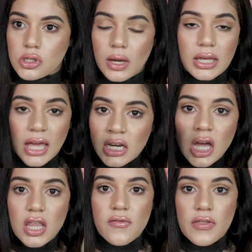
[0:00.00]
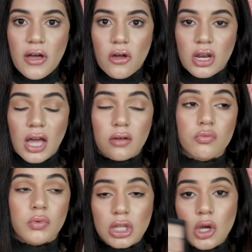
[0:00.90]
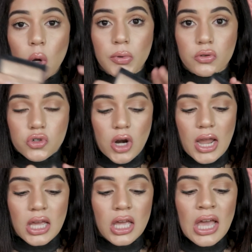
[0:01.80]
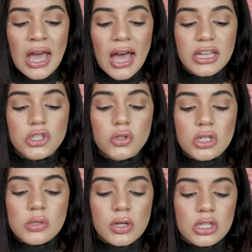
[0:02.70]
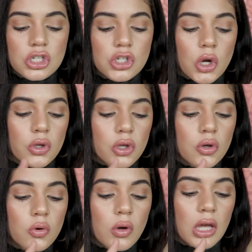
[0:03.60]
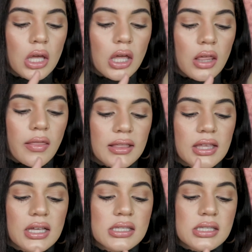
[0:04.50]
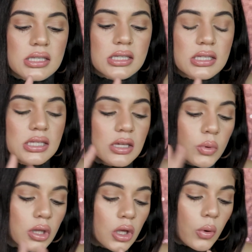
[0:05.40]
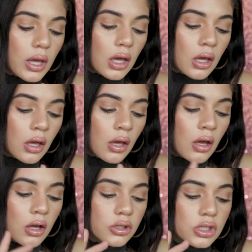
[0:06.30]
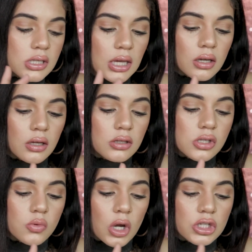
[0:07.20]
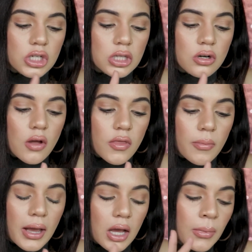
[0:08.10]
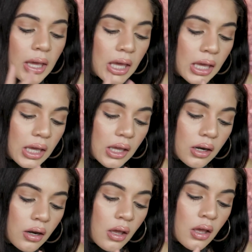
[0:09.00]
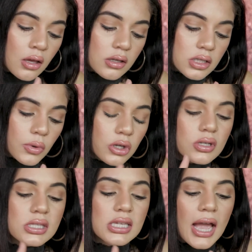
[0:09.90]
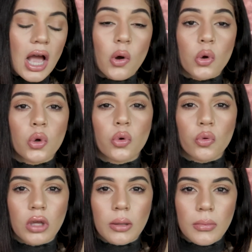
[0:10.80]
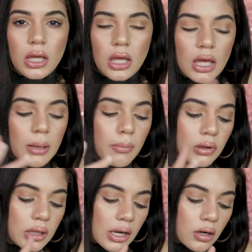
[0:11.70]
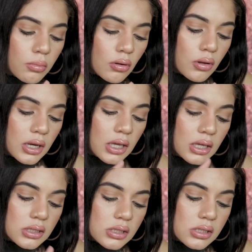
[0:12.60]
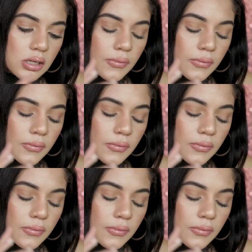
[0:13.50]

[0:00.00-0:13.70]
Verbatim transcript: you. I cannot live without it. I really hope you try it. I do just want to show you like the consistency really quick. I'll just like swatch a little on the back of my hand because I want you to see how creamy and blendable it is.